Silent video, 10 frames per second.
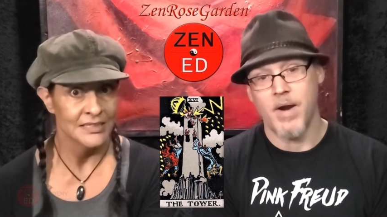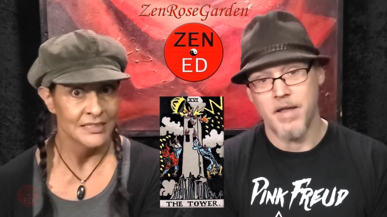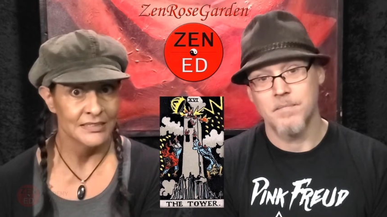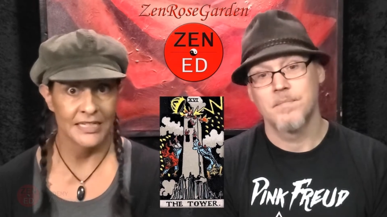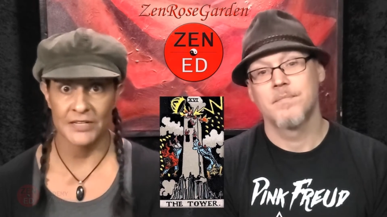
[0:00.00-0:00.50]

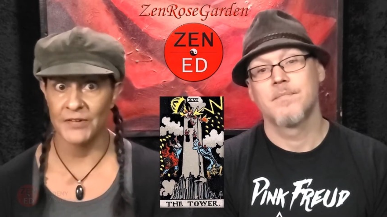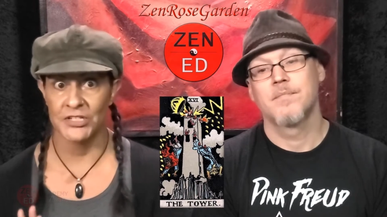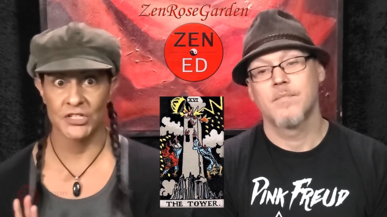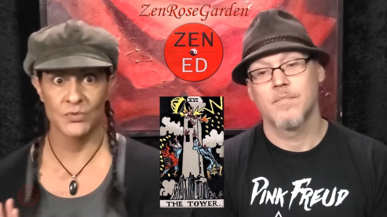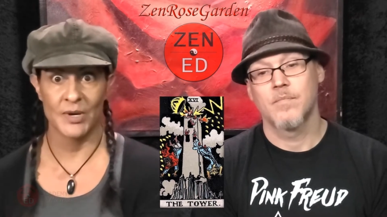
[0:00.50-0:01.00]
Speaker 1: Right. Like if I
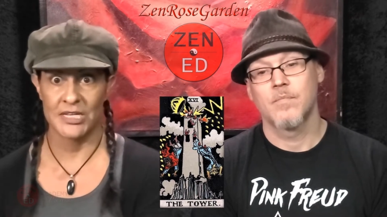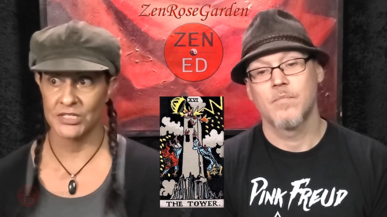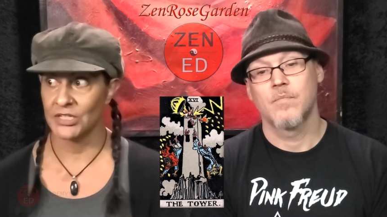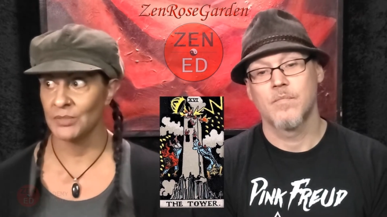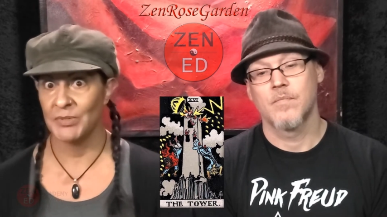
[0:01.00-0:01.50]
just wait,
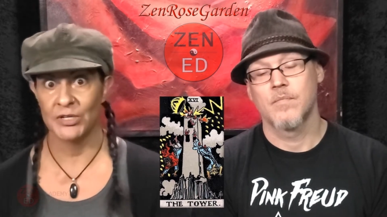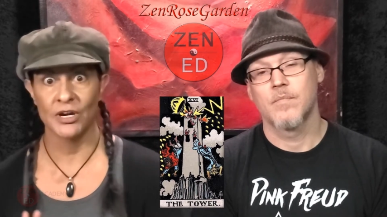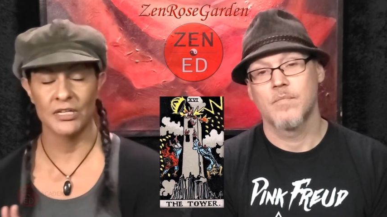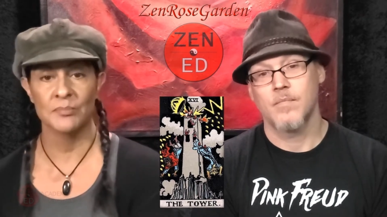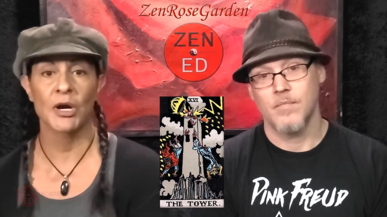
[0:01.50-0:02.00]
it's going to be
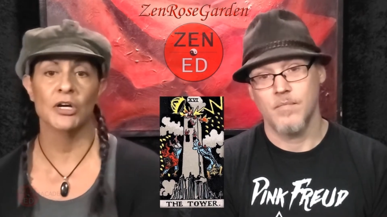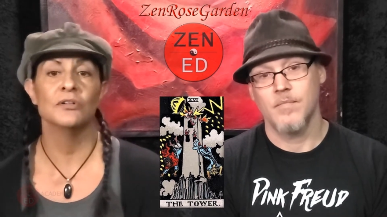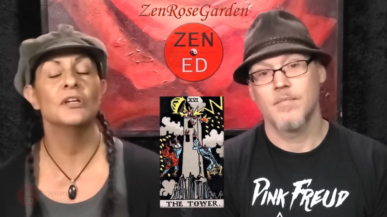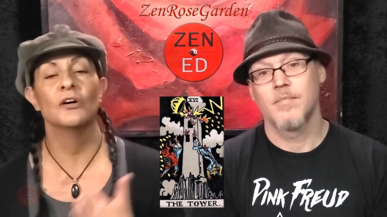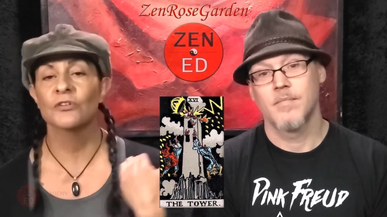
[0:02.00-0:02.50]
gone
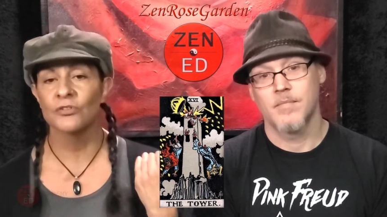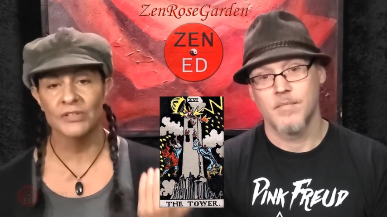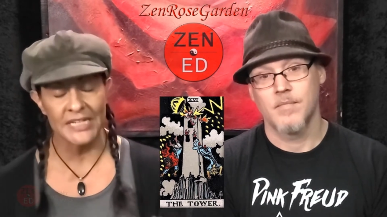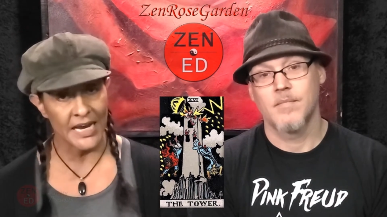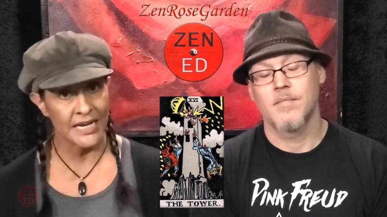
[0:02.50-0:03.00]
tomorrow. No,
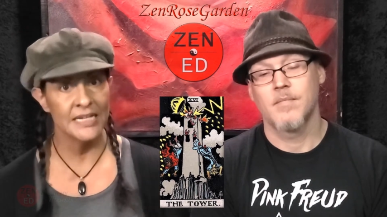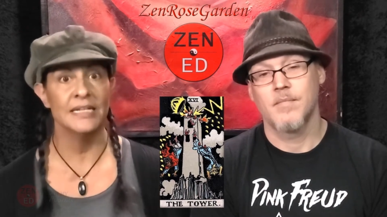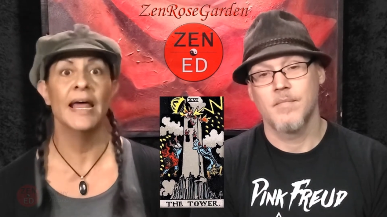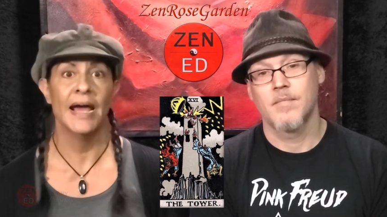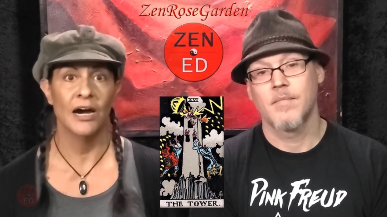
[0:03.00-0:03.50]
create
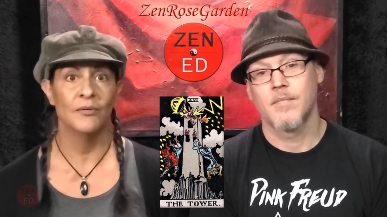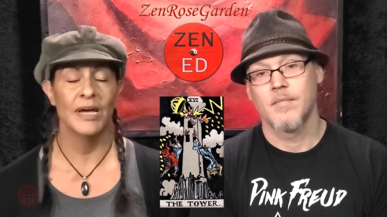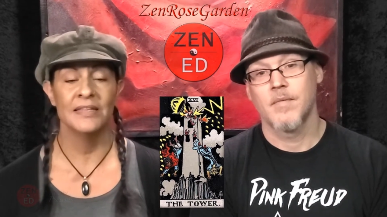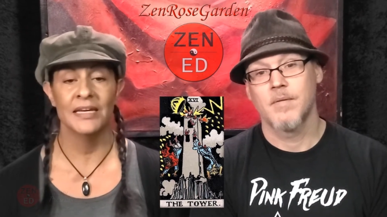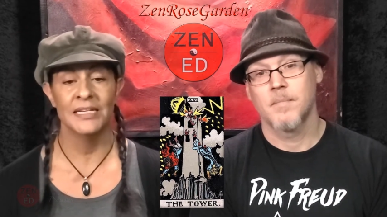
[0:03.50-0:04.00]
it now
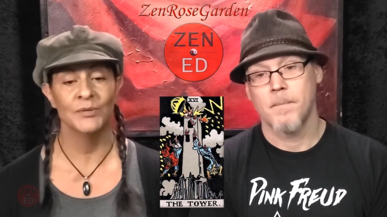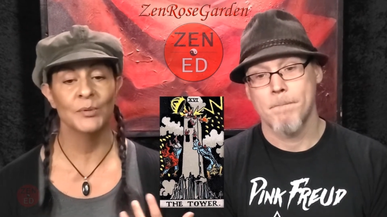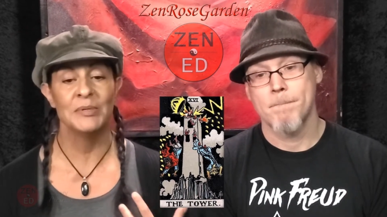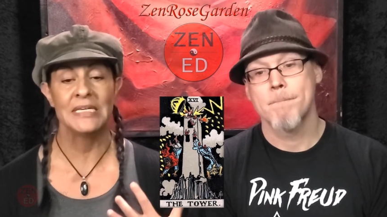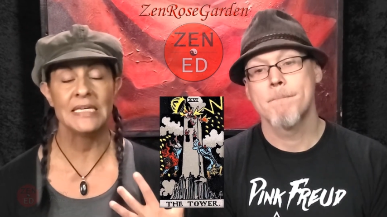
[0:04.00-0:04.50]
and then it
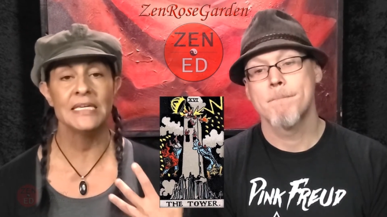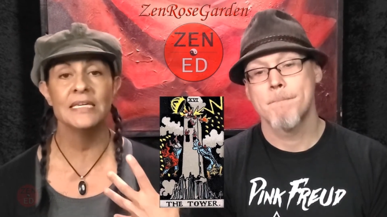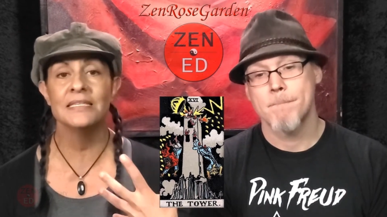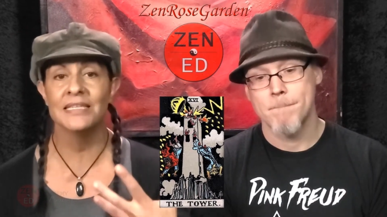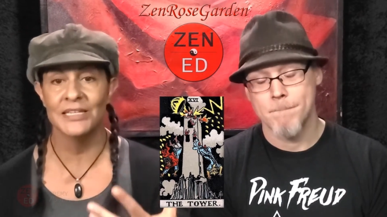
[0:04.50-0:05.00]
will be
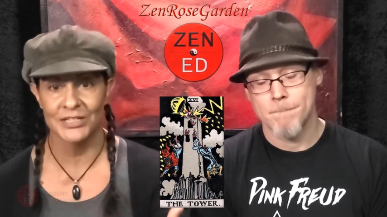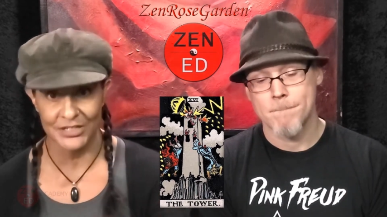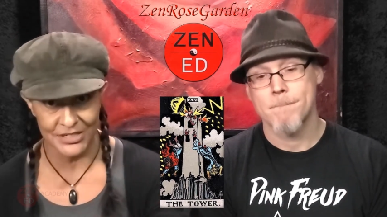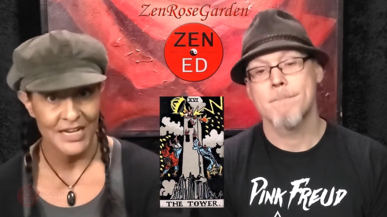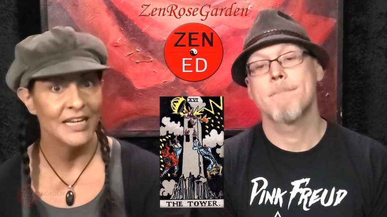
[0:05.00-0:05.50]

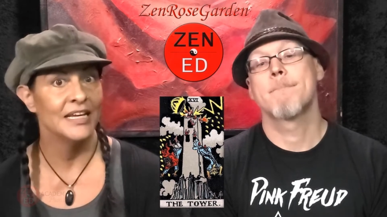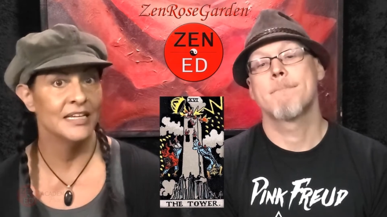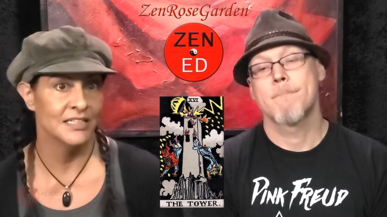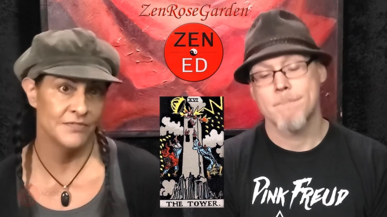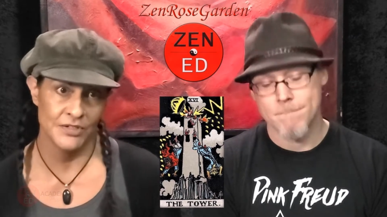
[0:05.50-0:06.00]
easier
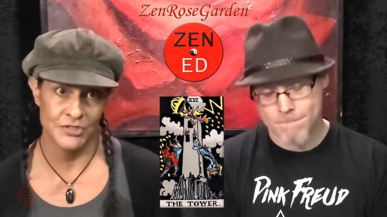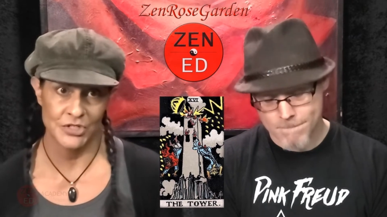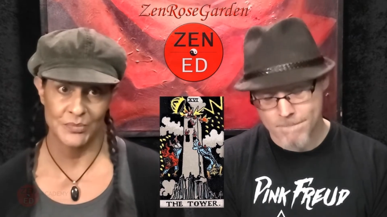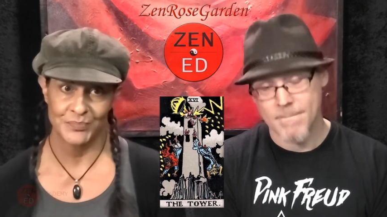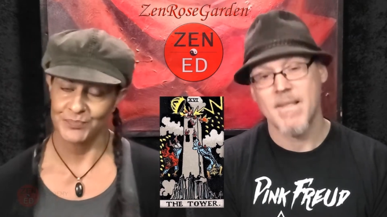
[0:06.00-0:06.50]
Speaker 2: in the
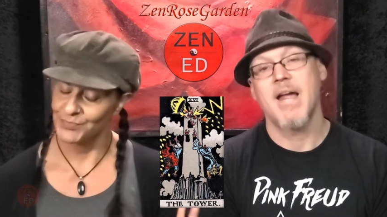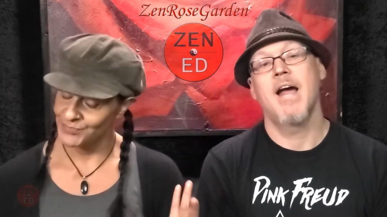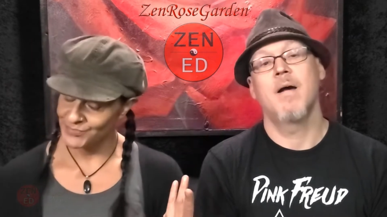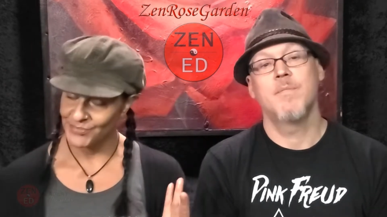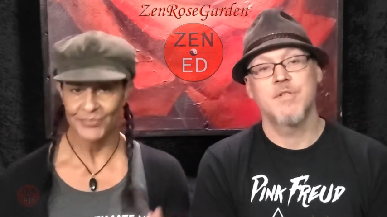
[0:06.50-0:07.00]
future.
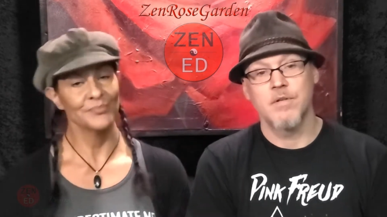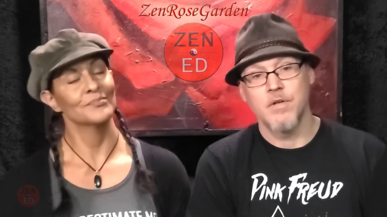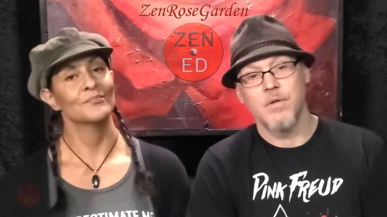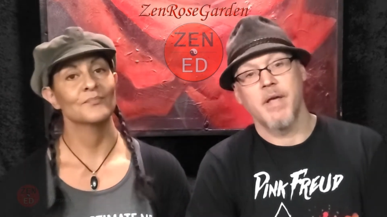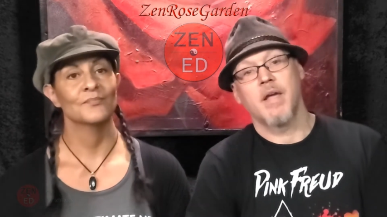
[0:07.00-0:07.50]

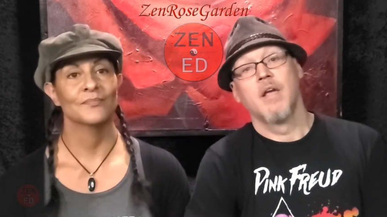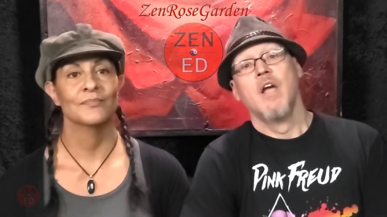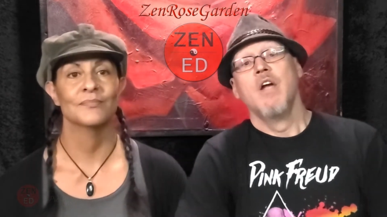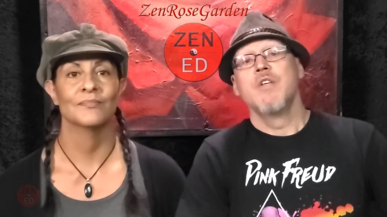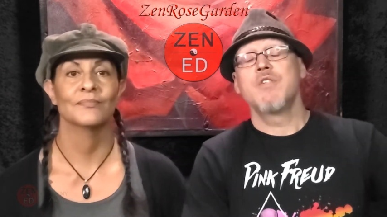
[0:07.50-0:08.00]
Absolutely.
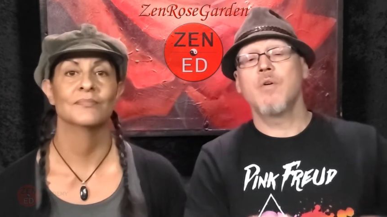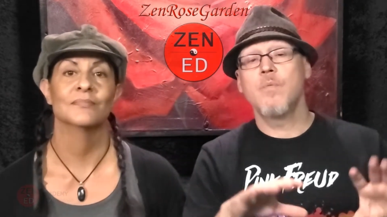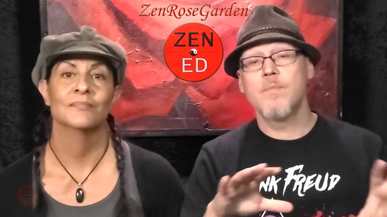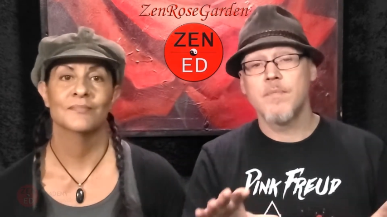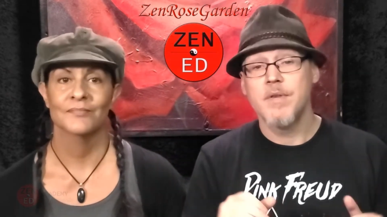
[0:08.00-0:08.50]

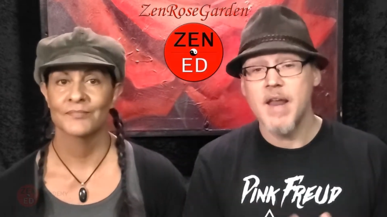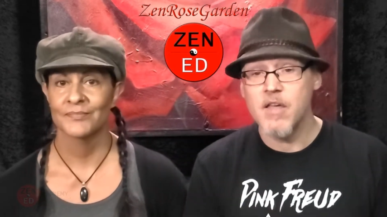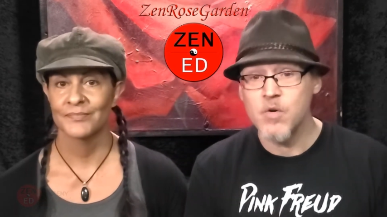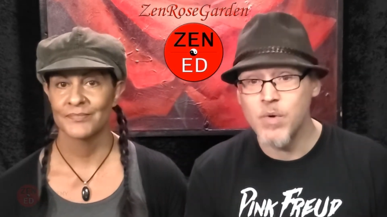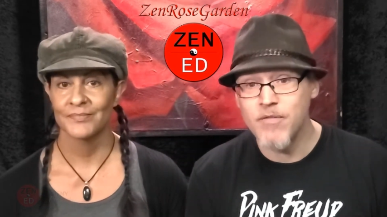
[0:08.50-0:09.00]
So
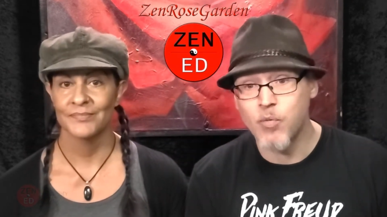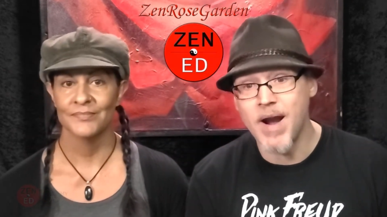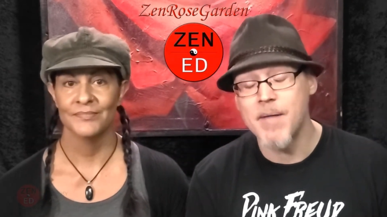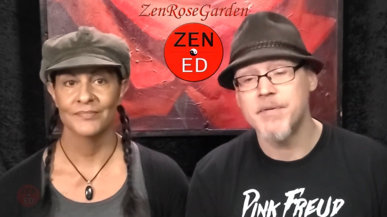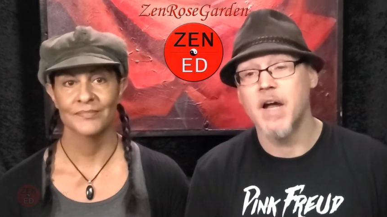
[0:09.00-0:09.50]
now that we've
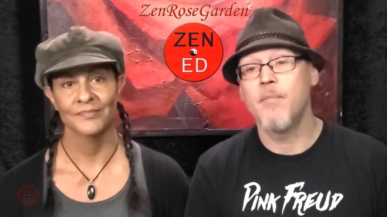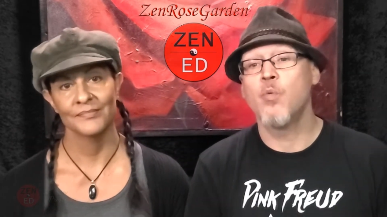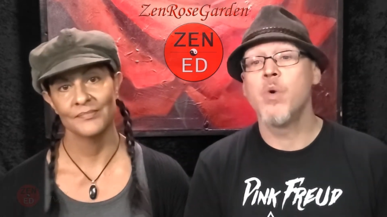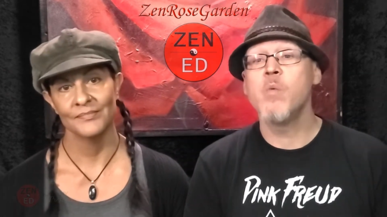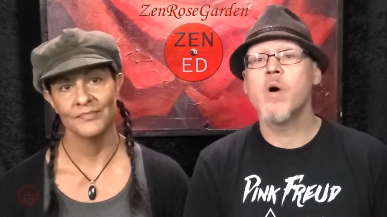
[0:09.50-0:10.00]
wrapped
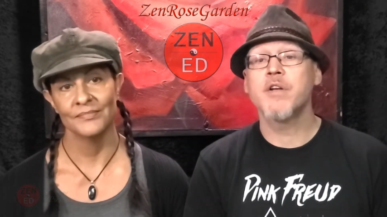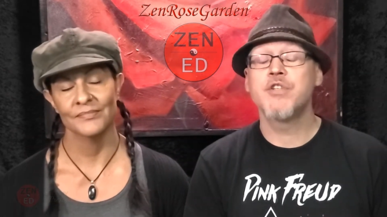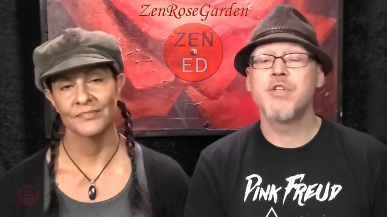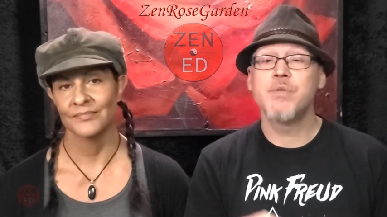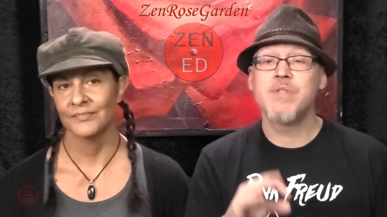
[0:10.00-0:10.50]
up, we want to